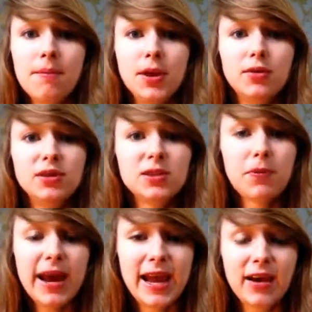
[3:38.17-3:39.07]
But you can
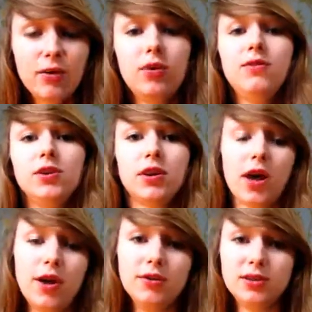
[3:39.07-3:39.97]
spray it all over your
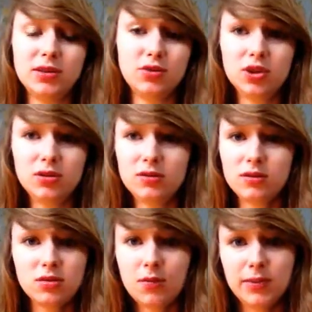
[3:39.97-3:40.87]
clothes and it will
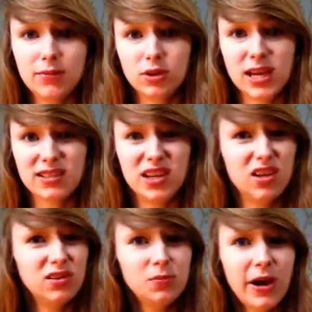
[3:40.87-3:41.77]
just stop them being more static.
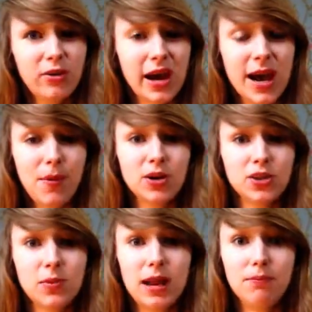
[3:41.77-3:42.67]
You can spray it on your hairbrush
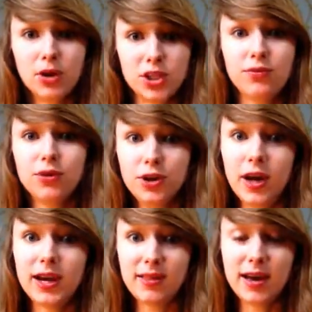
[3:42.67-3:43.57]
as well and brush it through
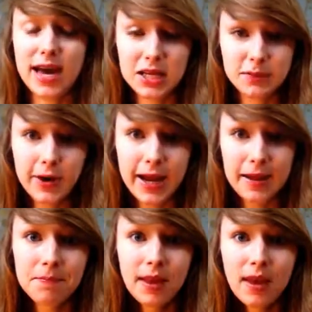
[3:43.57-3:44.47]
like the hairspray,
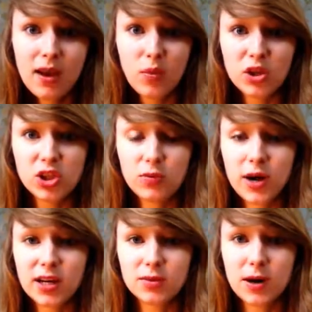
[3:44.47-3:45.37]
which should
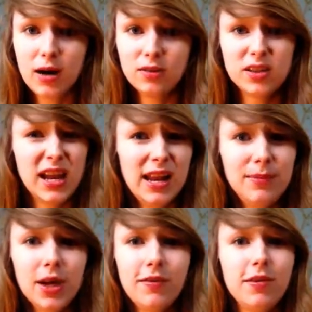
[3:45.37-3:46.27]
work as well. So yeah, let
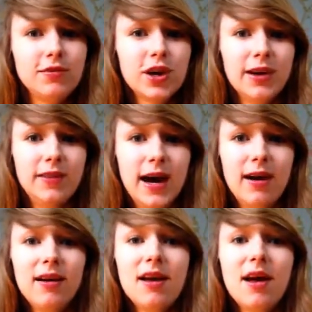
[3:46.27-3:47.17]
me know if you've tried that.